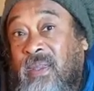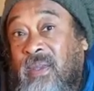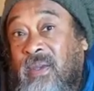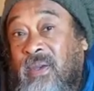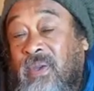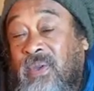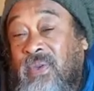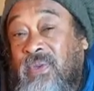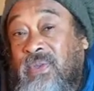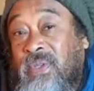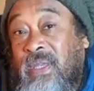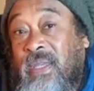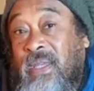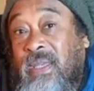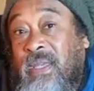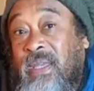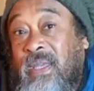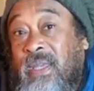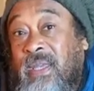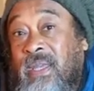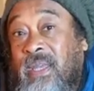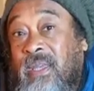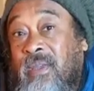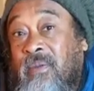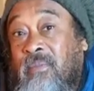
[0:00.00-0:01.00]
you see?
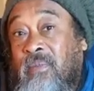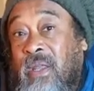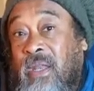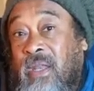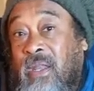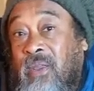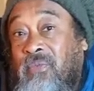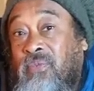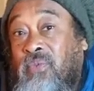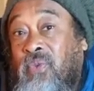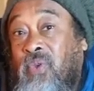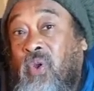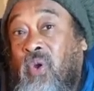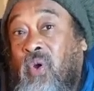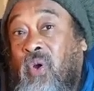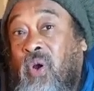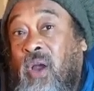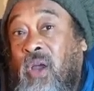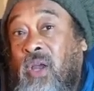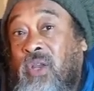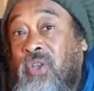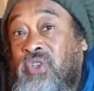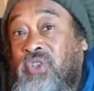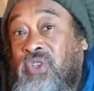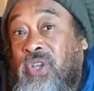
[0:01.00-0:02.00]
But if you
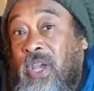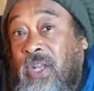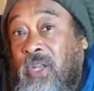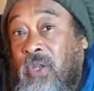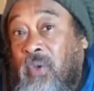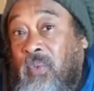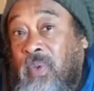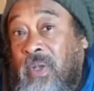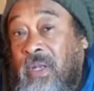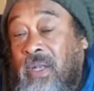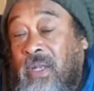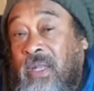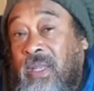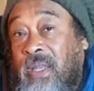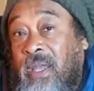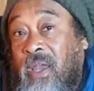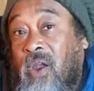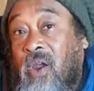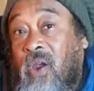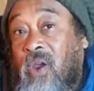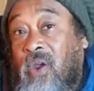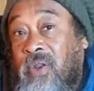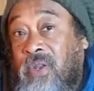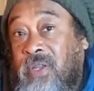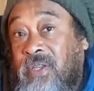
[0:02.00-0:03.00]
are genuinely,
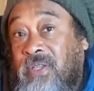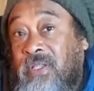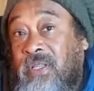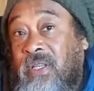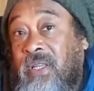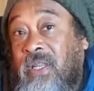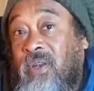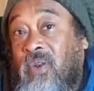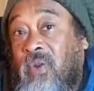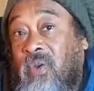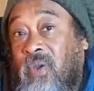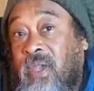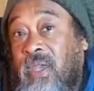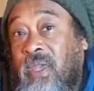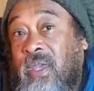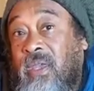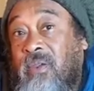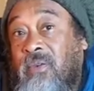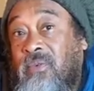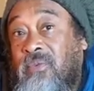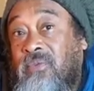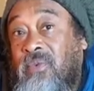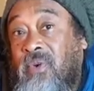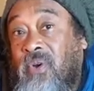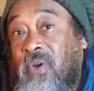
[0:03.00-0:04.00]
earnestly
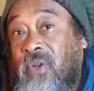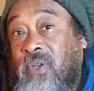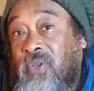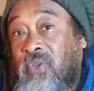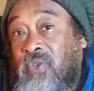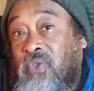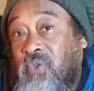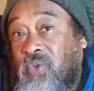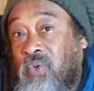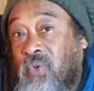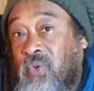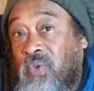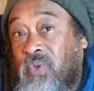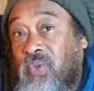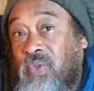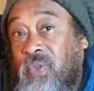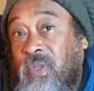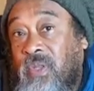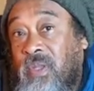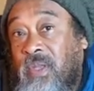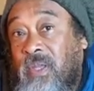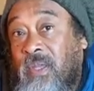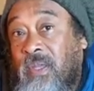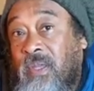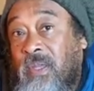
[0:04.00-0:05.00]
looking for the truth,
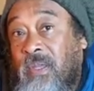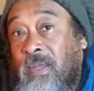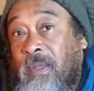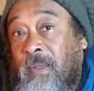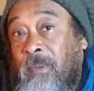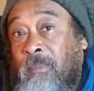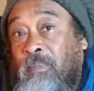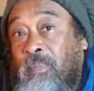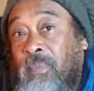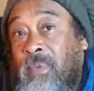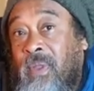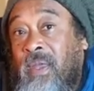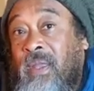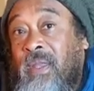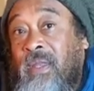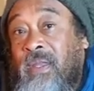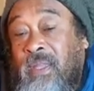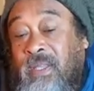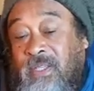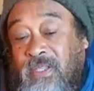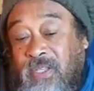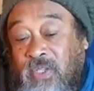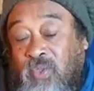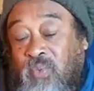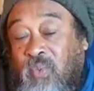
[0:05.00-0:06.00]

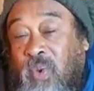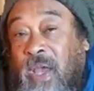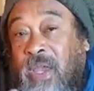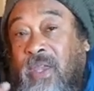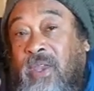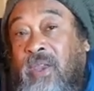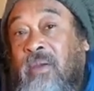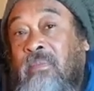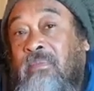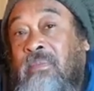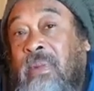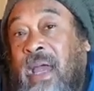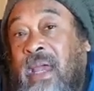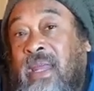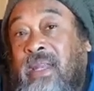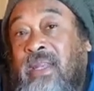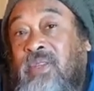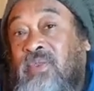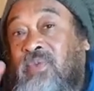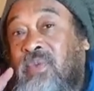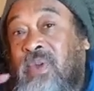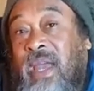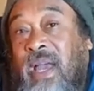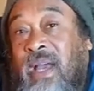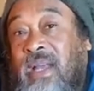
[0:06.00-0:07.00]
this is why your mind
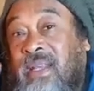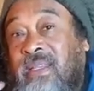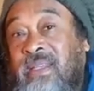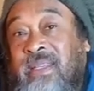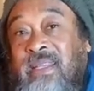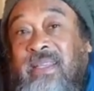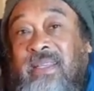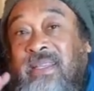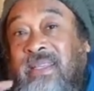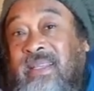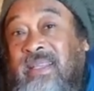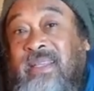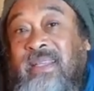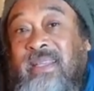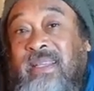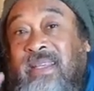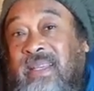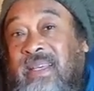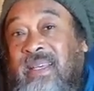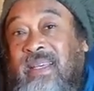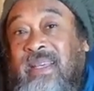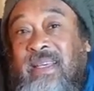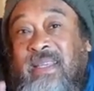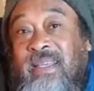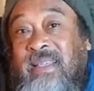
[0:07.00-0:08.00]
is reacting.
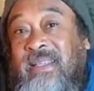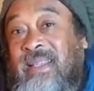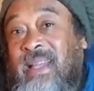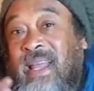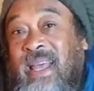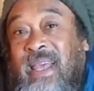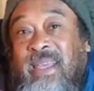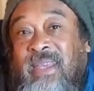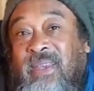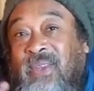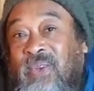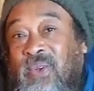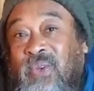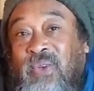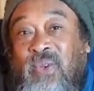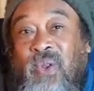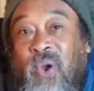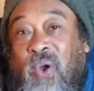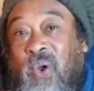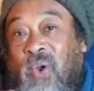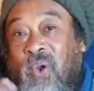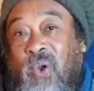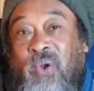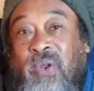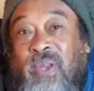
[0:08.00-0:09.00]
It's like,
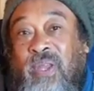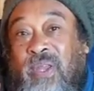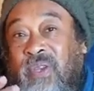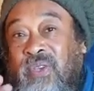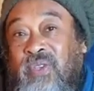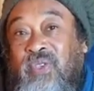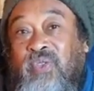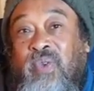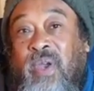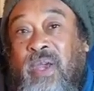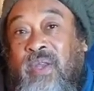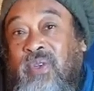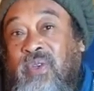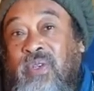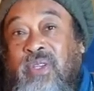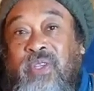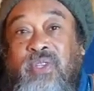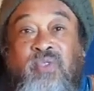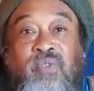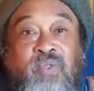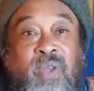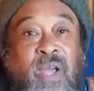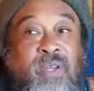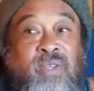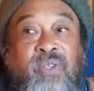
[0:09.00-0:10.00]
don't go there. It's trying to
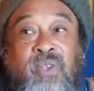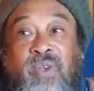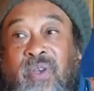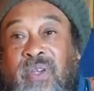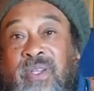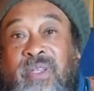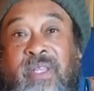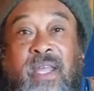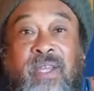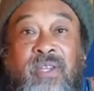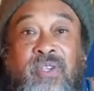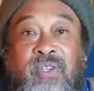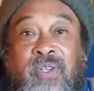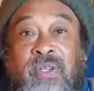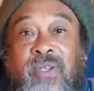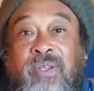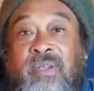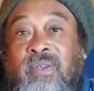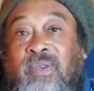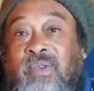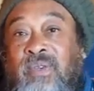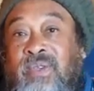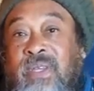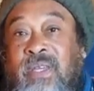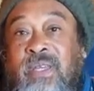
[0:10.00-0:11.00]
distract your attention,
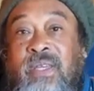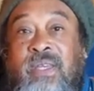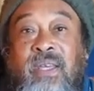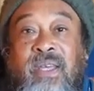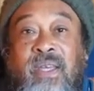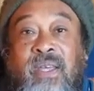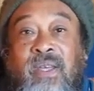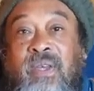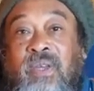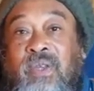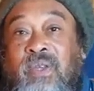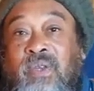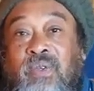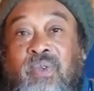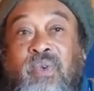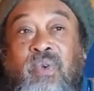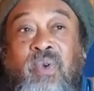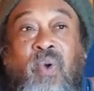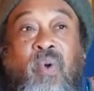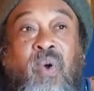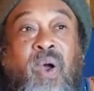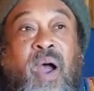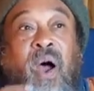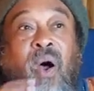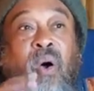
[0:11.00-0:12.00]
you see? To
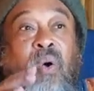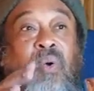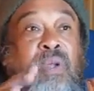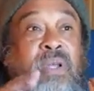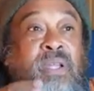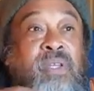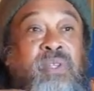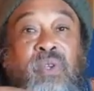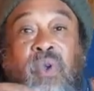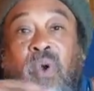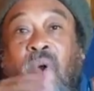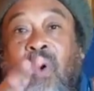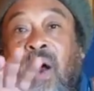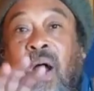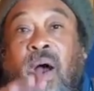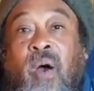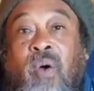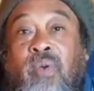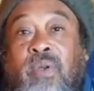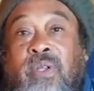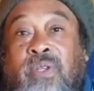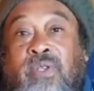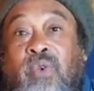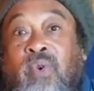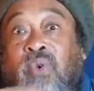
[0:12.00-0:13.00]
go out, let's go
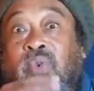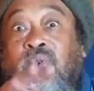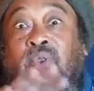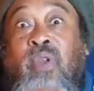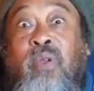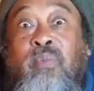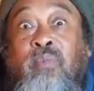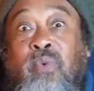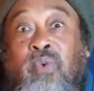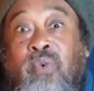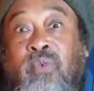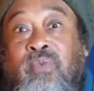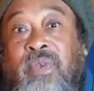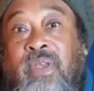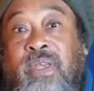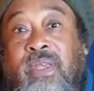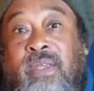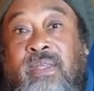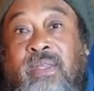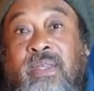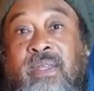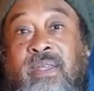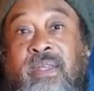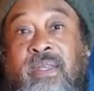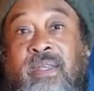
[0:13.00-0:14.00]
out, let's go to the movie,
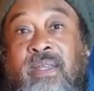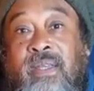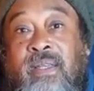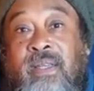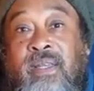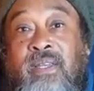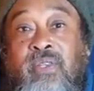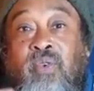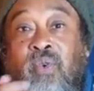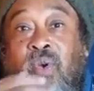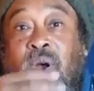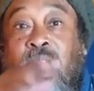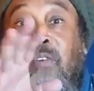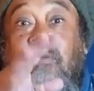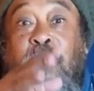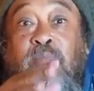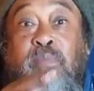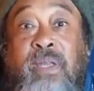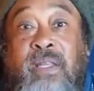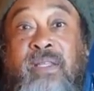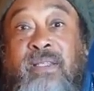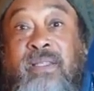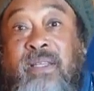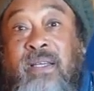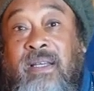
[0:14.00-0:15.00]
let's go have
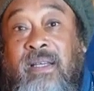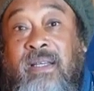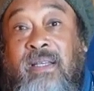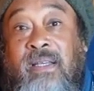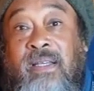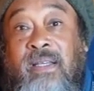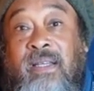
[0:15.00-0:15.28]
pizza,